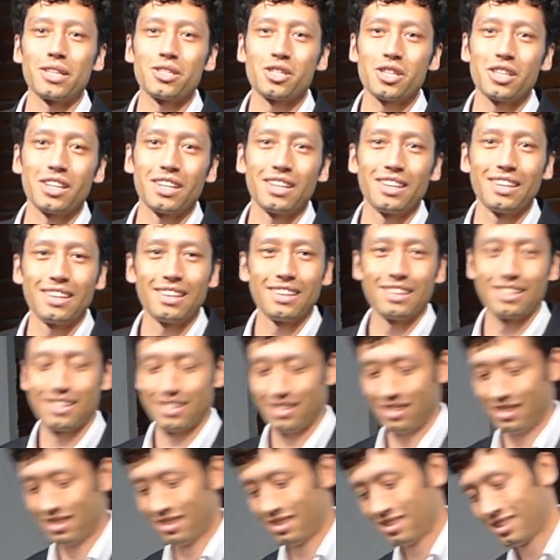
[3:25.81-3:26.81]
and Human Rights
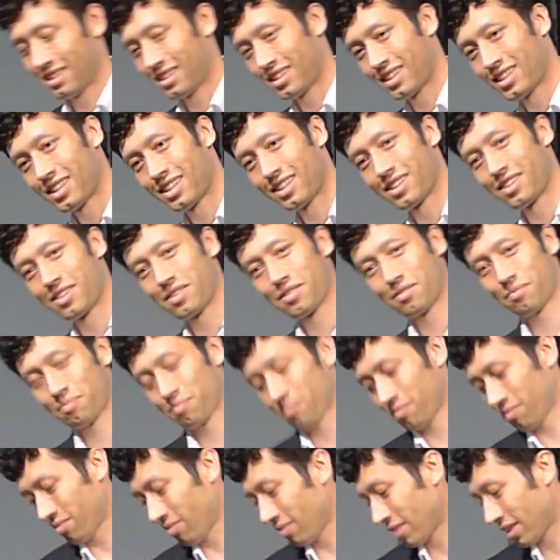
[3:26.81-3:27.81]
Department serves
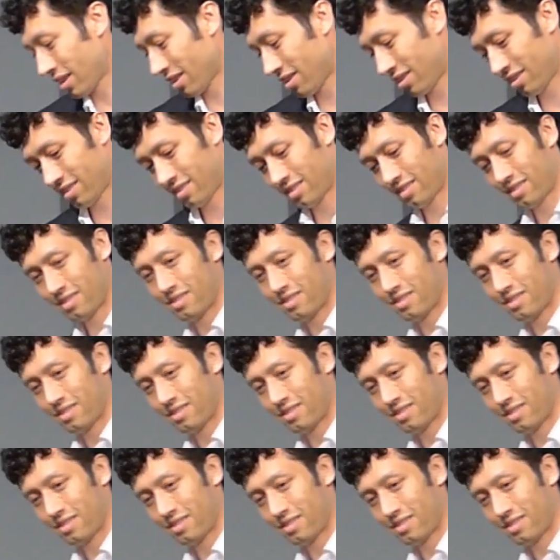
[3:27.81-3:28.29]
also as an